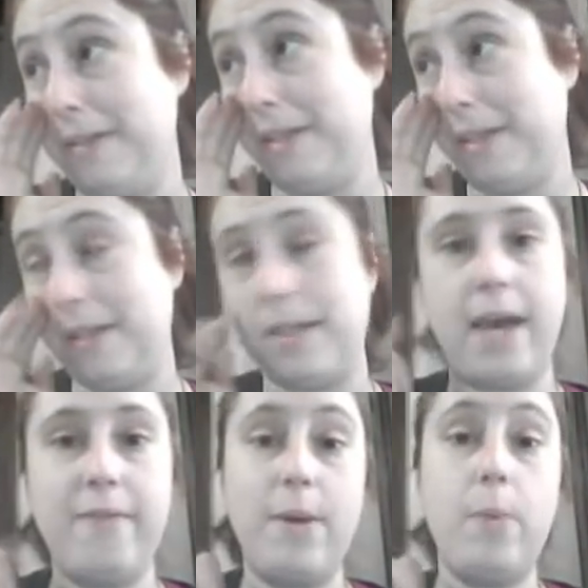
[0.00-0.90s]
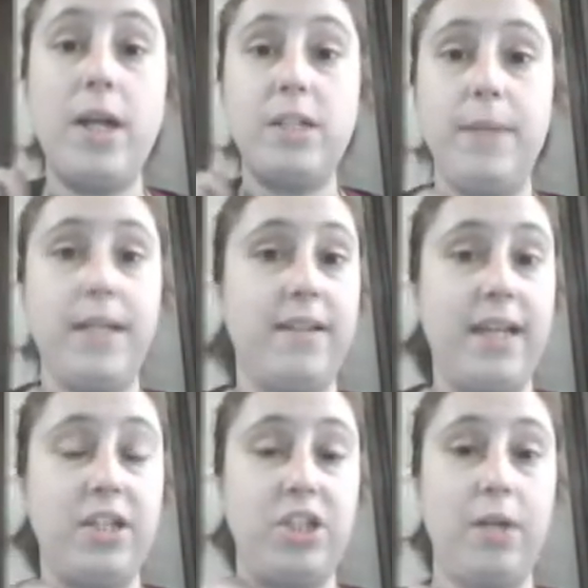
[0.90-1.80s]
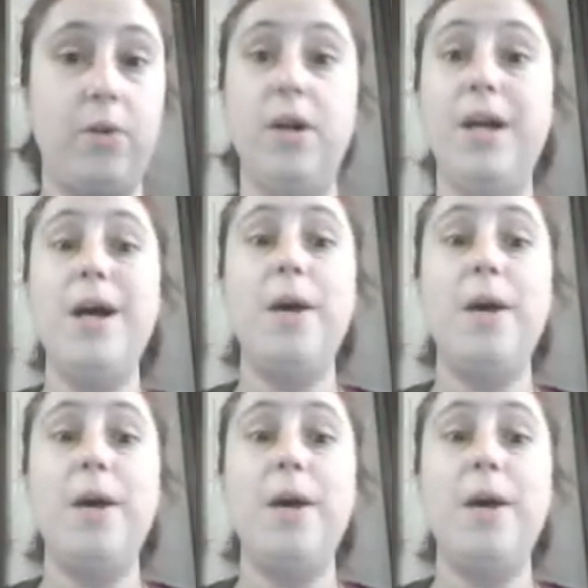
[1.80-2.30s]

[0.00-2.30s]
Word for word: Hint, hint. I have my watch minutes on that channel.